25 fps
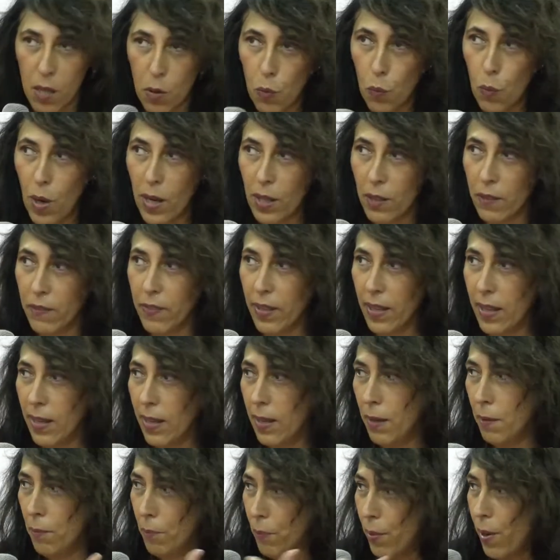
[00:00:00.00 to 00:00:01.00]
one of
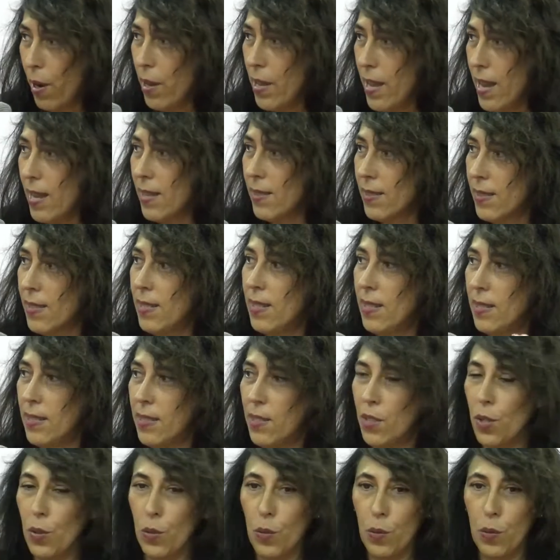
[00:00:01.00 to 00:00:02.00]
the projects
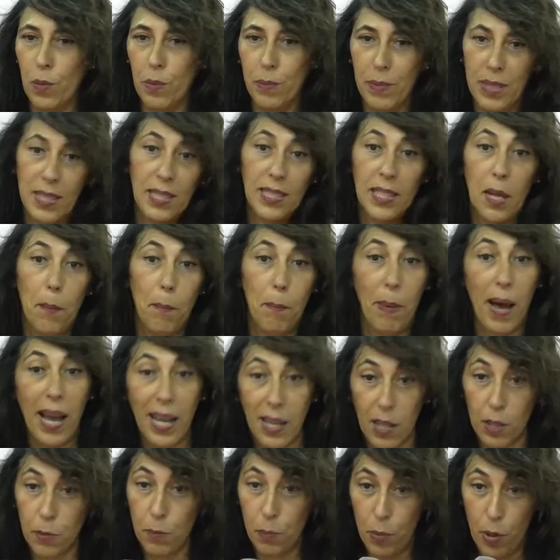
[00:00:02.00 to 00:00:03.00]
this is a
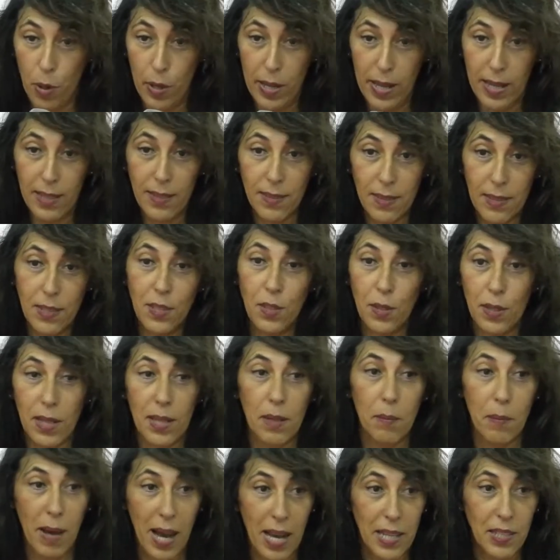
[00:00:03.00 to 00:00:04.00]
pilot project, as you can
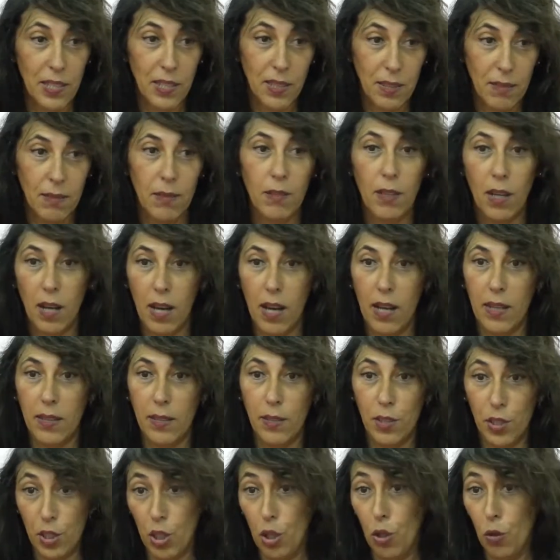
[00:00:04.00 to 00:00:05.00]
imagine. And
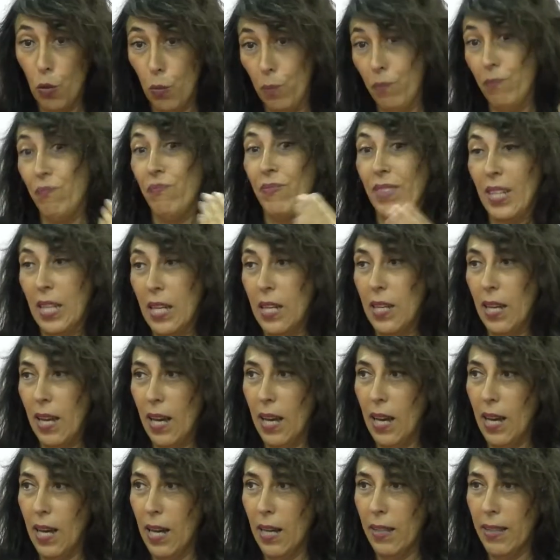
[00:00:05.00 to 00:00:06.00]
so
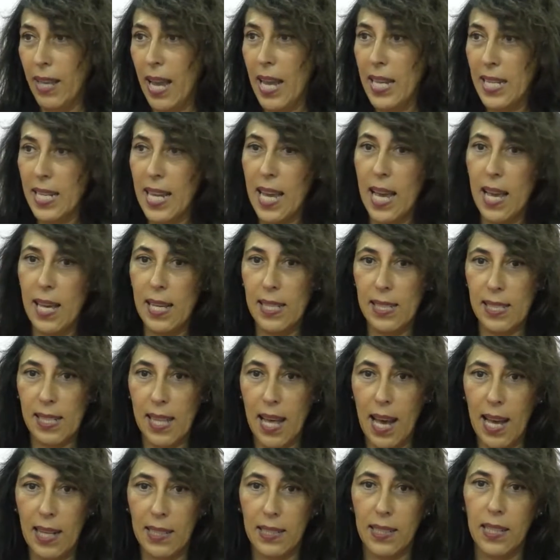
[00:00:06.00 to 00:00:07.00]
the idea is
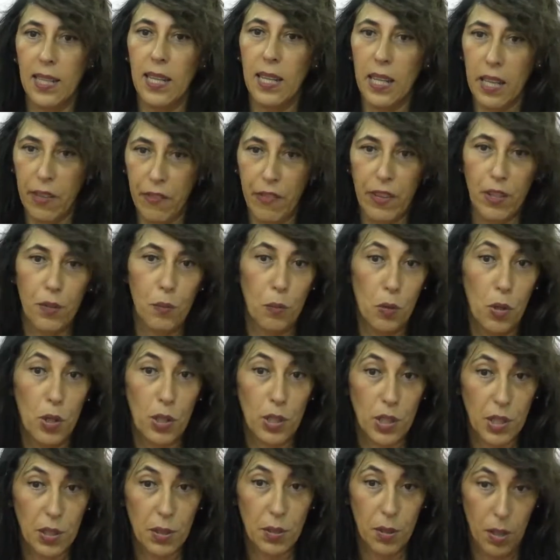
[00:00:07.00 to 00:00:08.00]
that if it
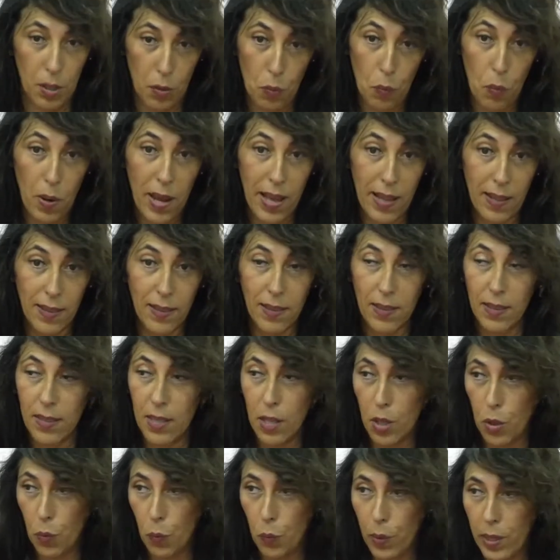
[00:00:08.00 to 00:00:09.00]
works well,
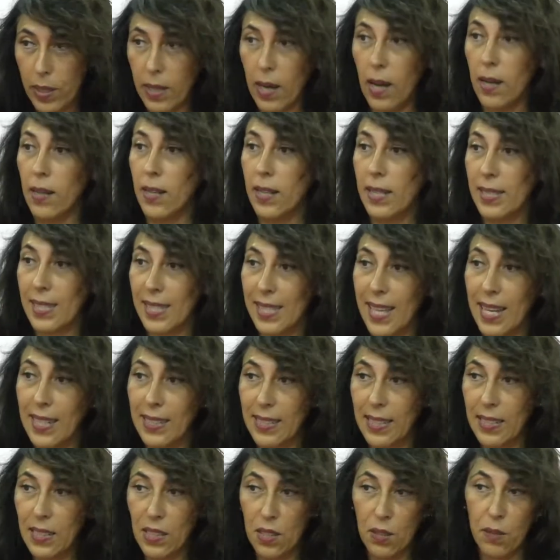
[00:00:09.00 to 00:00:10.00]
we can
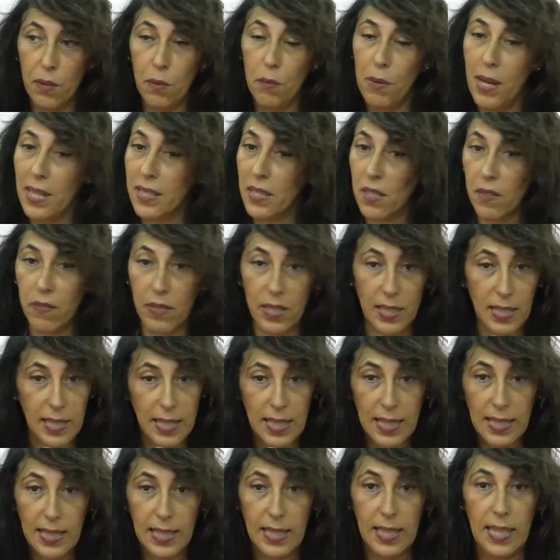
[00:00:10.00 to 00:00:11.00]
extend it to the rest of the
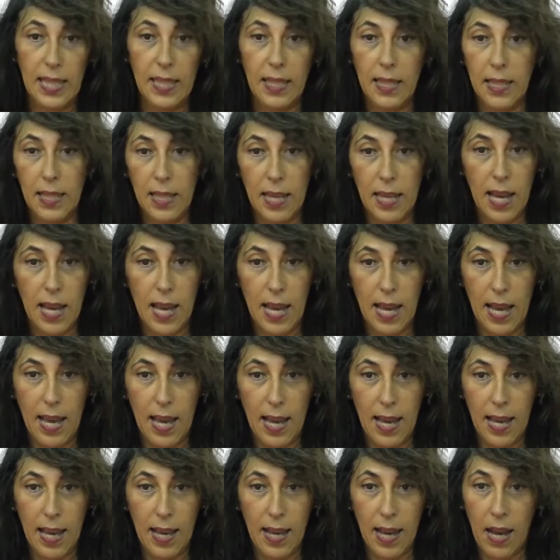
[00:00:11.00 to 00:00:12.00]
city
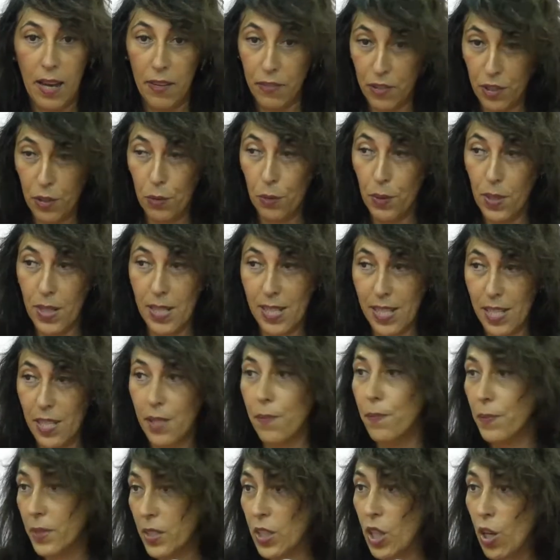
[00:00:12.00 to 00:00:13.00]

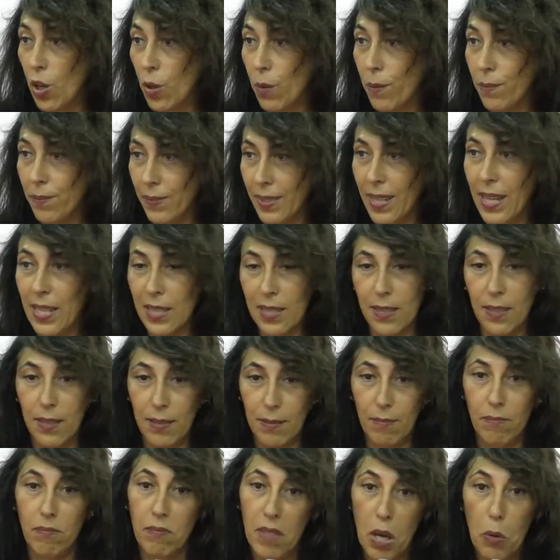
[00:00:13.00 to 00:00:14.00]
afterwards. So
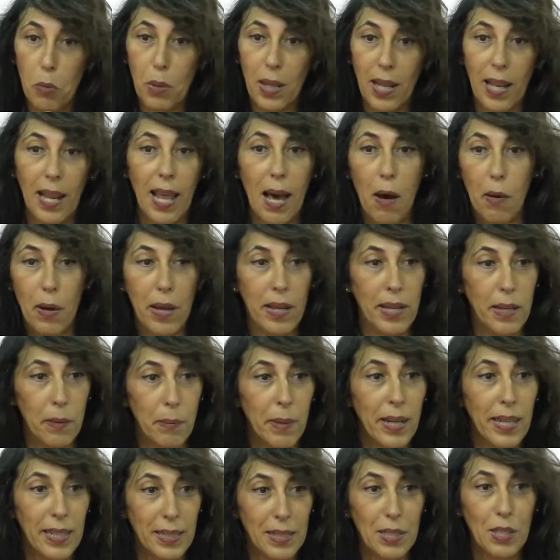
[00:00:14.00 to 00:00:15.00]
that will allow
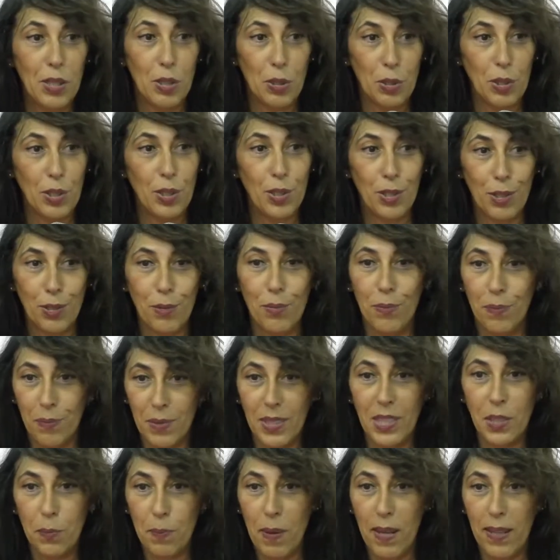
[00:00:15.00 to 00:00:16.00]
anybody to just
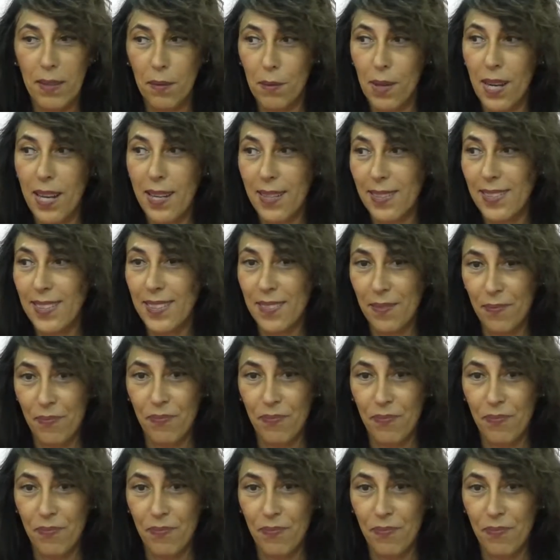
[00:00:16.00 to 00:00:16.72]
spend RECs.